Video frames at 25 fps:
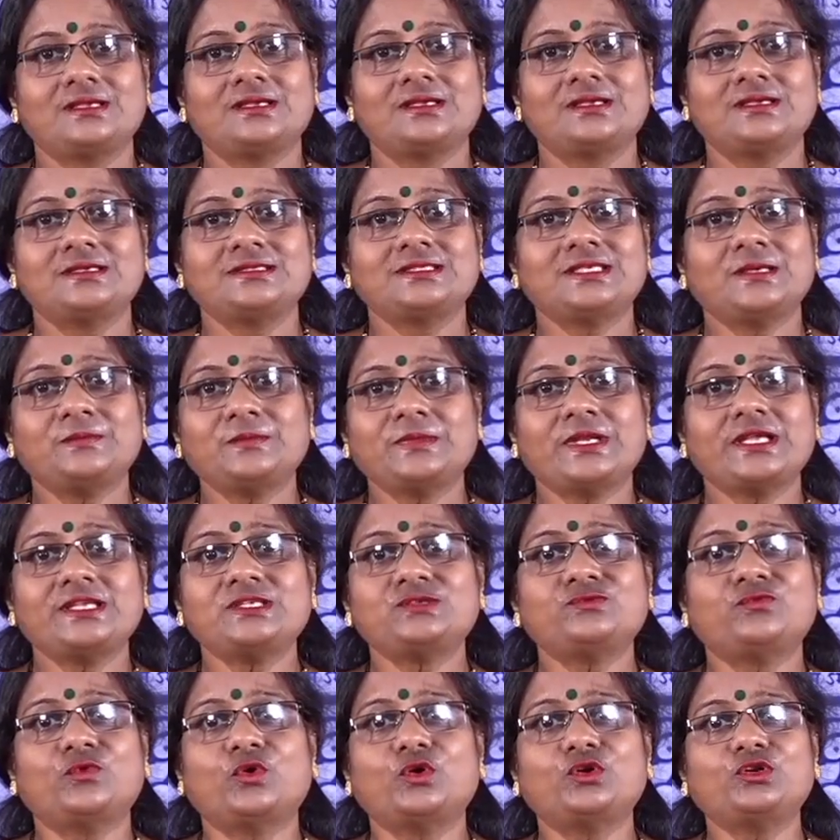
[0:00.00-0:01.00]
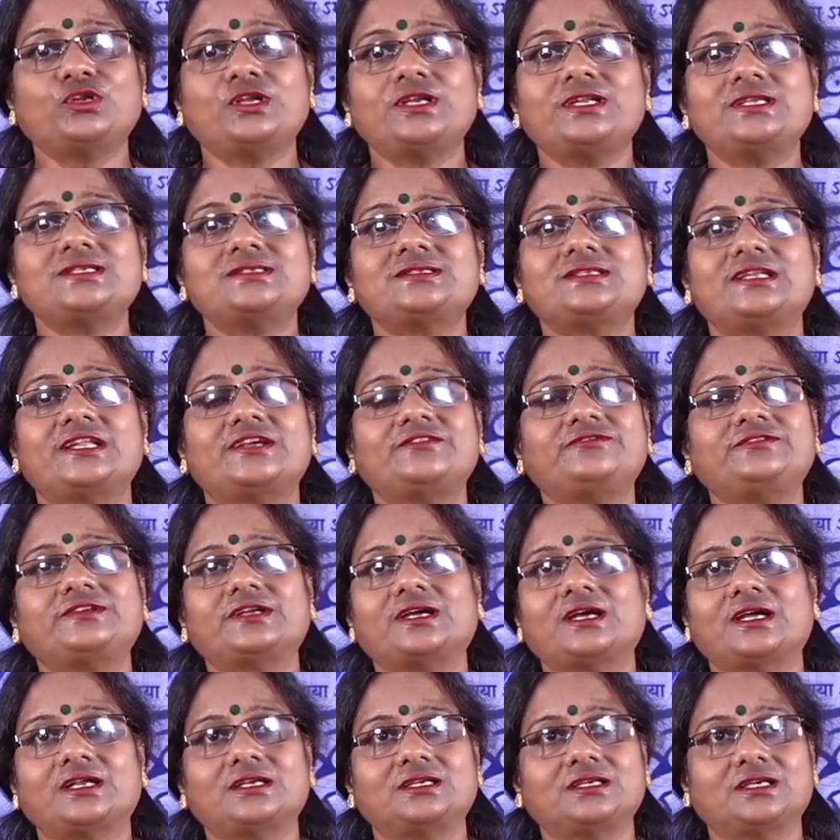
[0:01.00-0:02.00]
Sometimes water is left
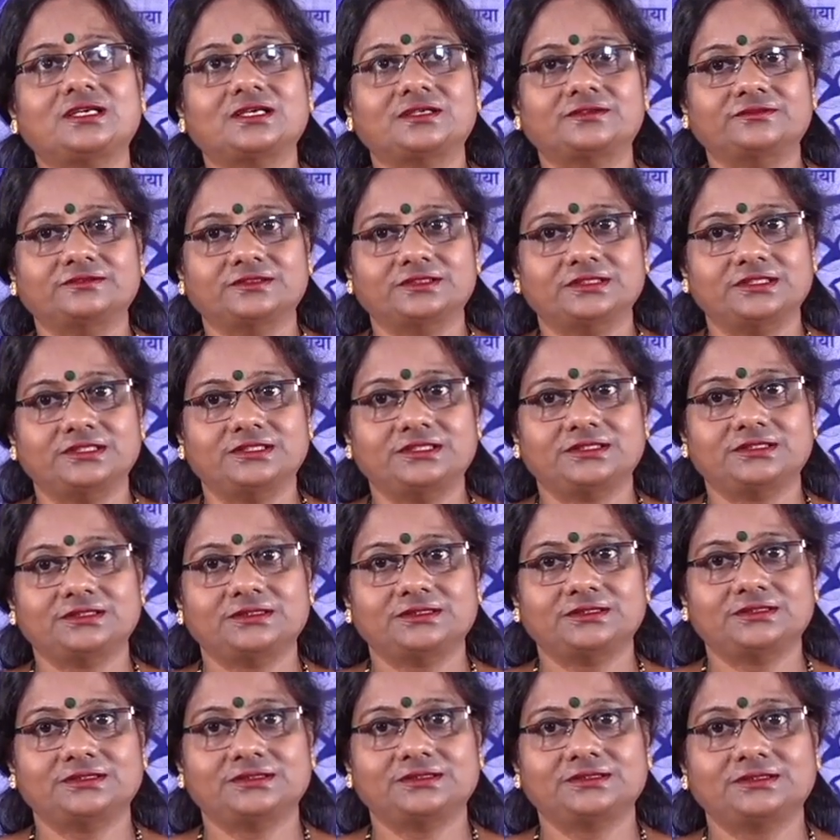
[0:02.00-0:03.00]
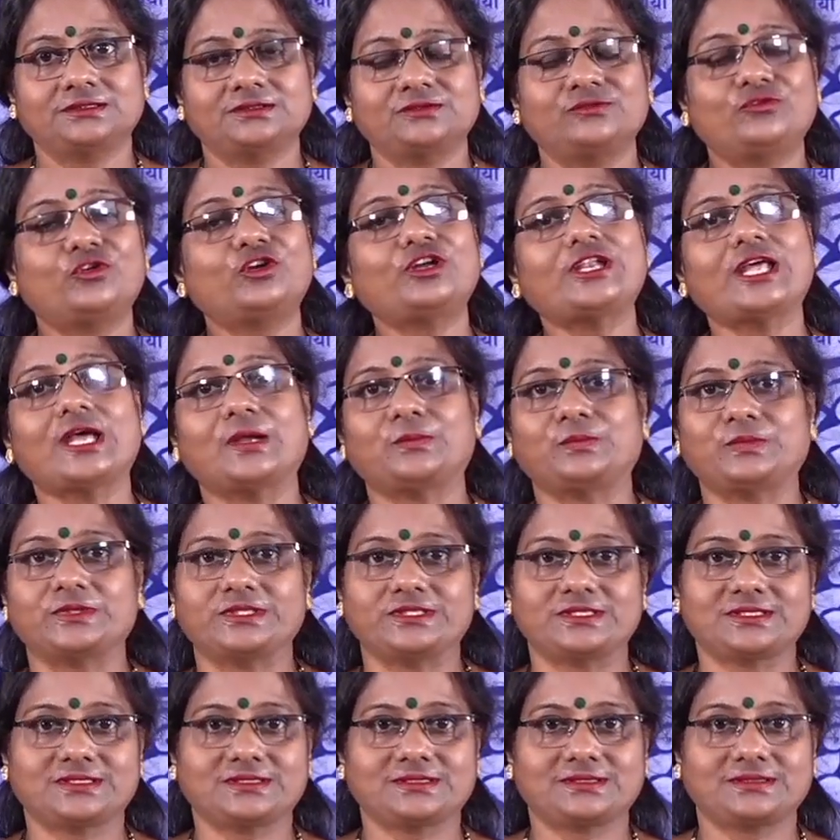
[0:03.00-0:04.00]
uncovered. What
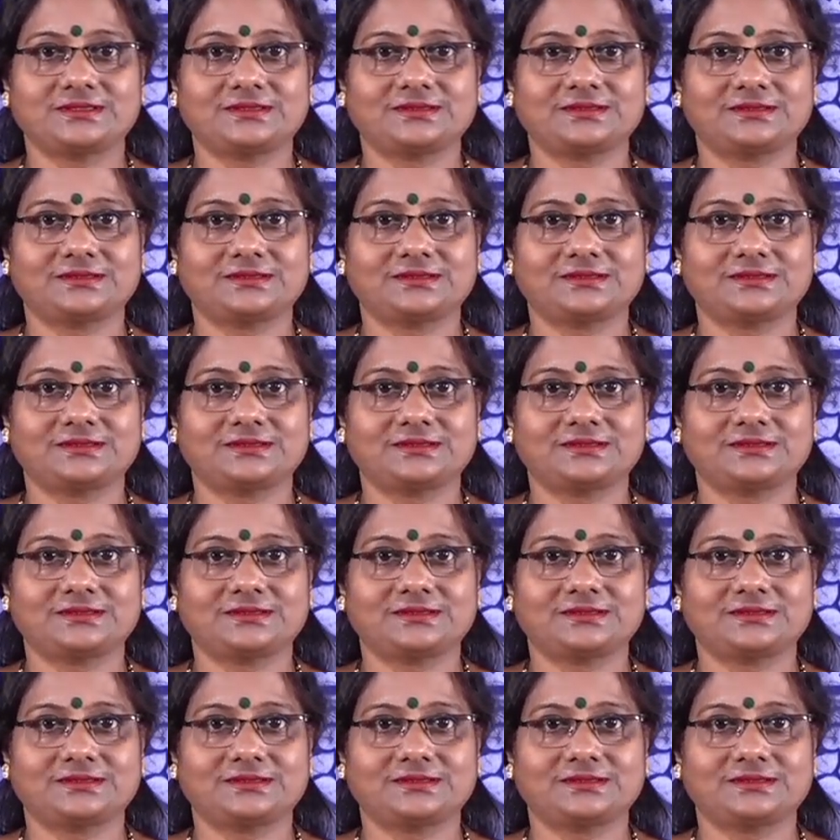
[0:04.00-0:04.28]
happens?